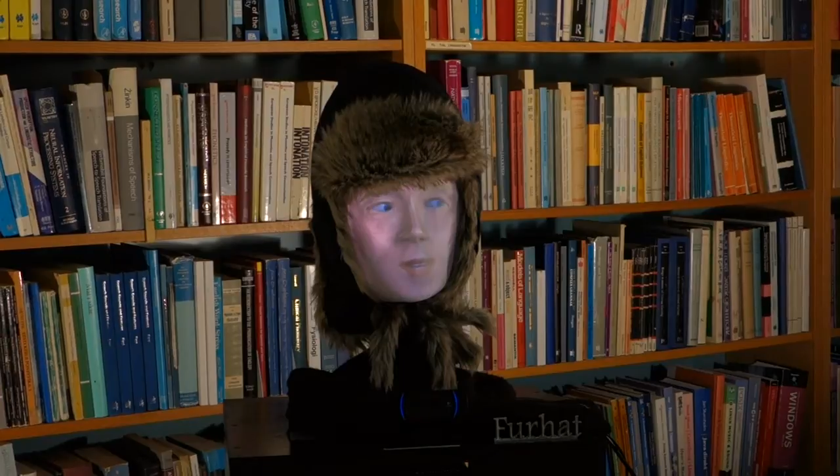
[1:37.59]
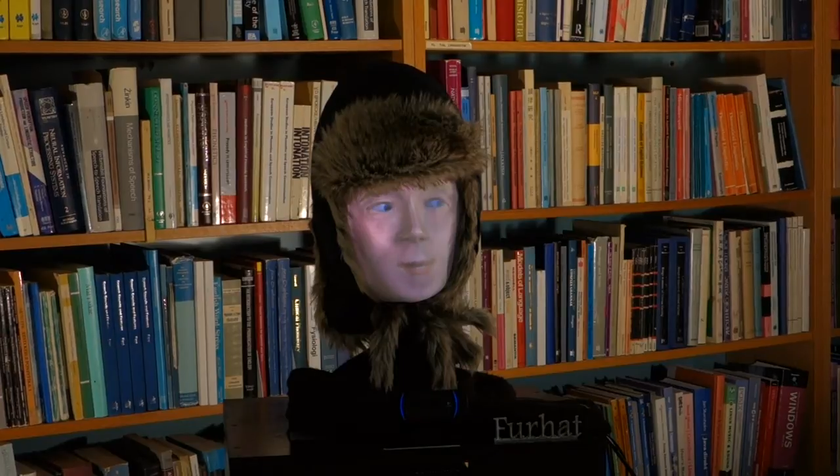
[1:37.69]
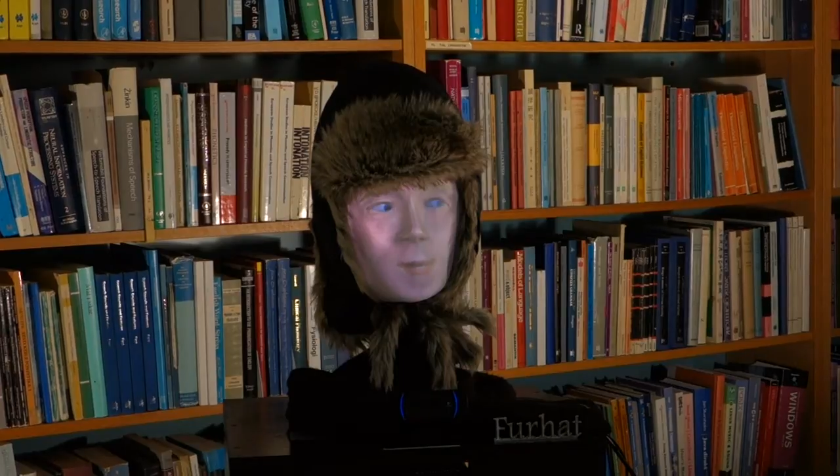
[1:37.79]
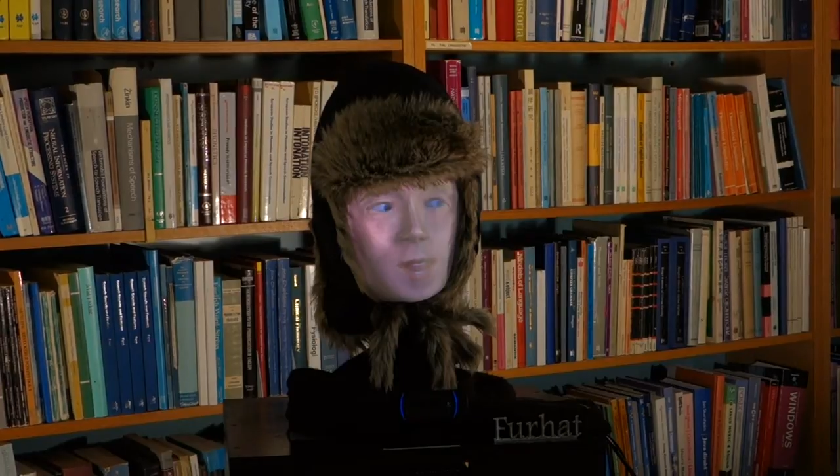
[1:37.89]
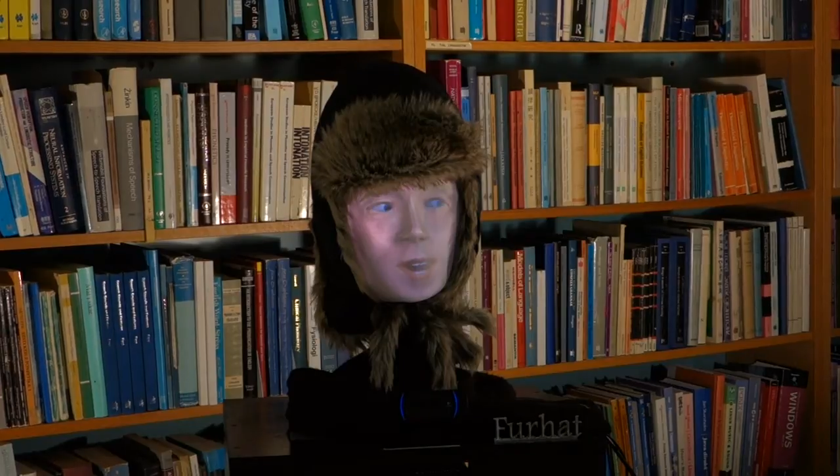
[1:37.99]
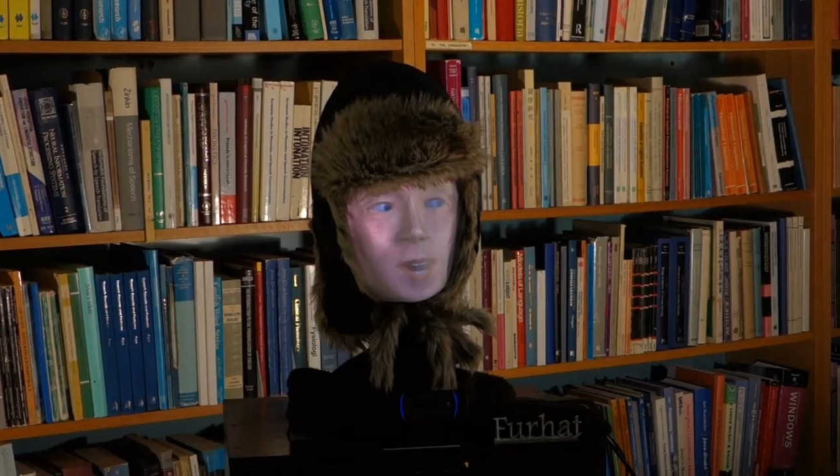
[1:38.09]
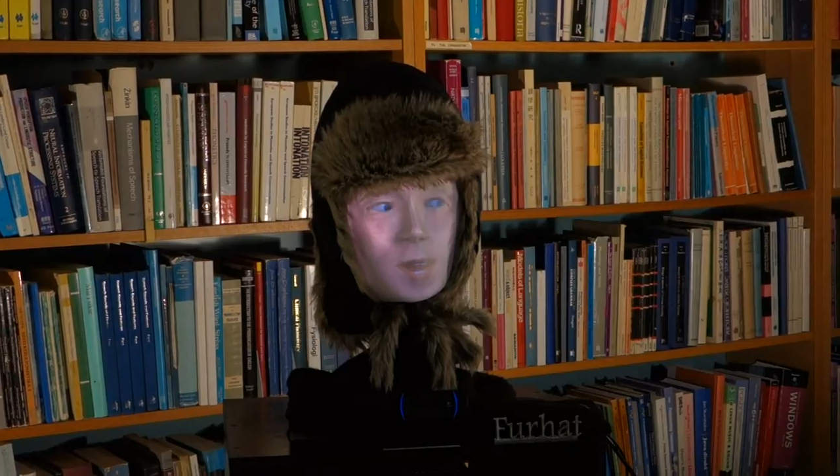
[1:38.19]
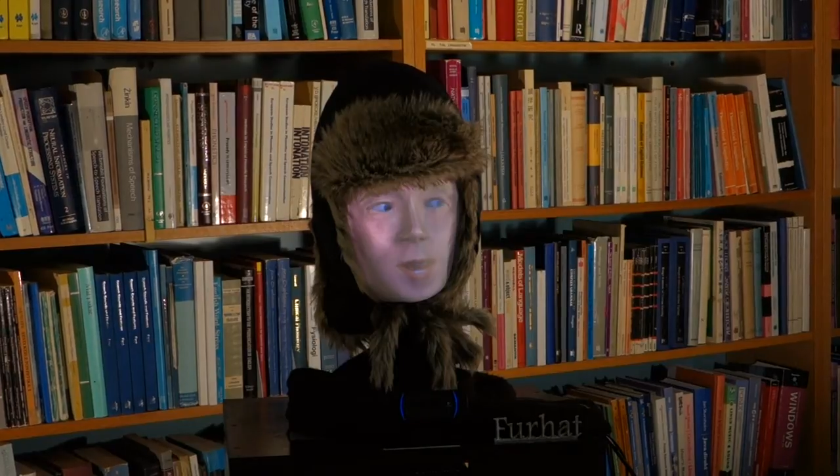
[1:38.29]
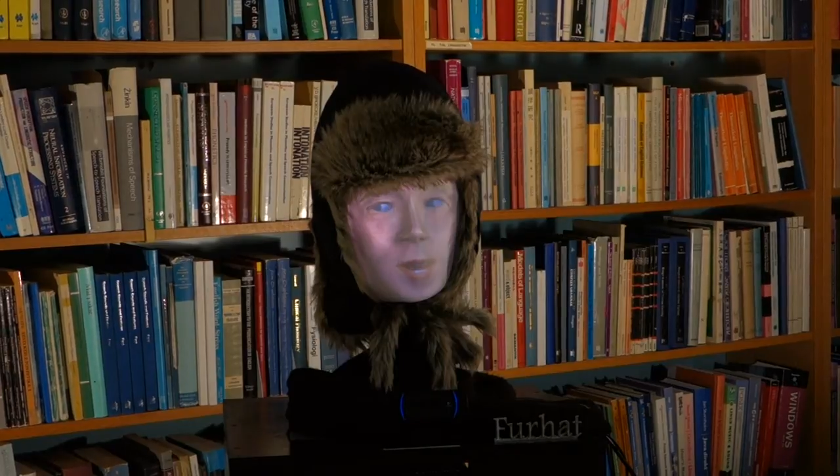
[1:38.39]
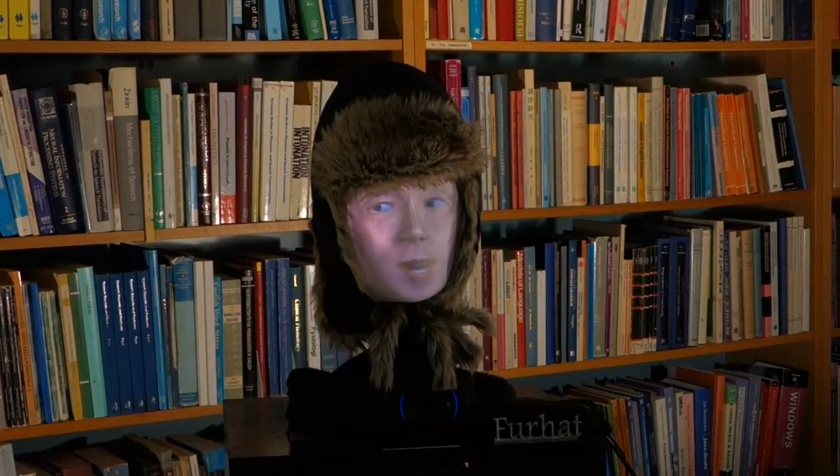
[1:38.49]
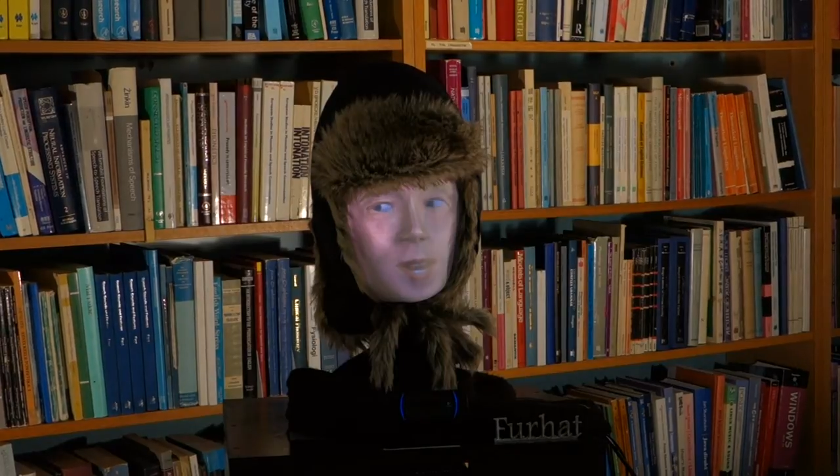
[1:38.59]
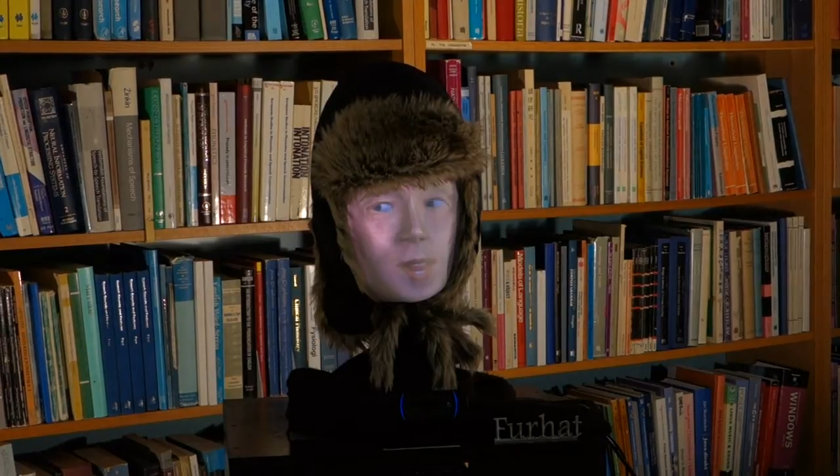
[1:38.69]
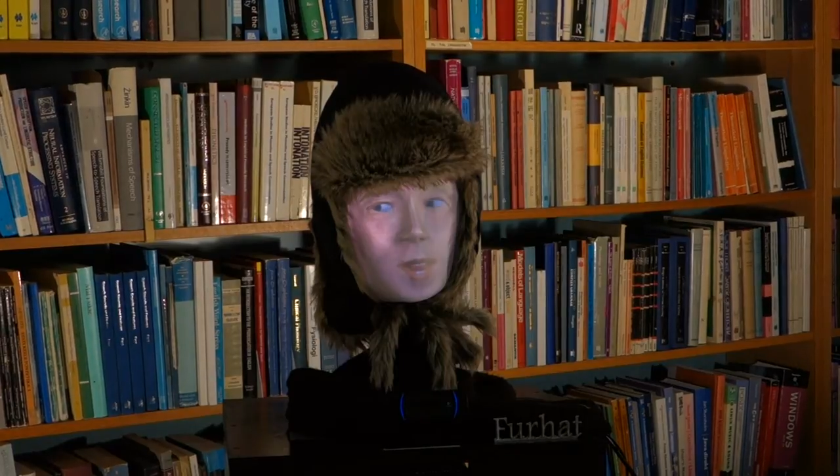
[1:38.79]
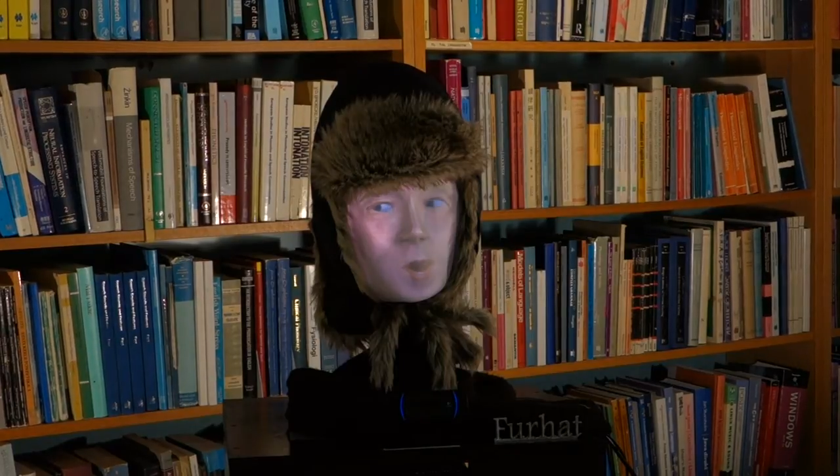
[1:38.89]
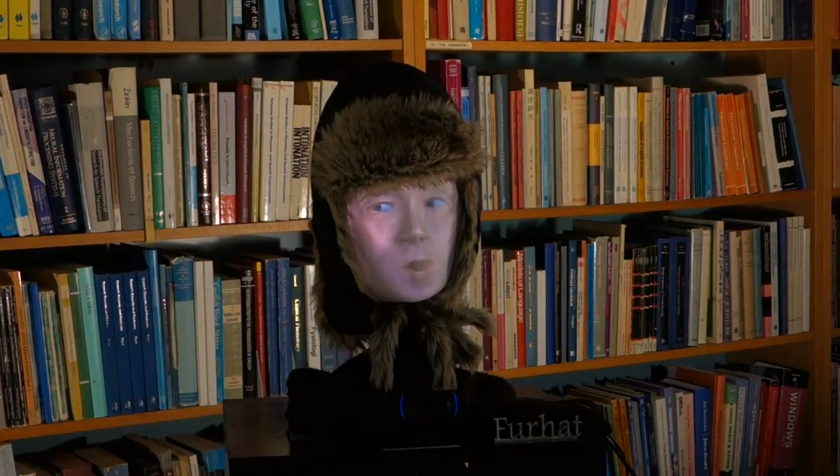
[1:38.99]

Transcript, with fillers: supplies and children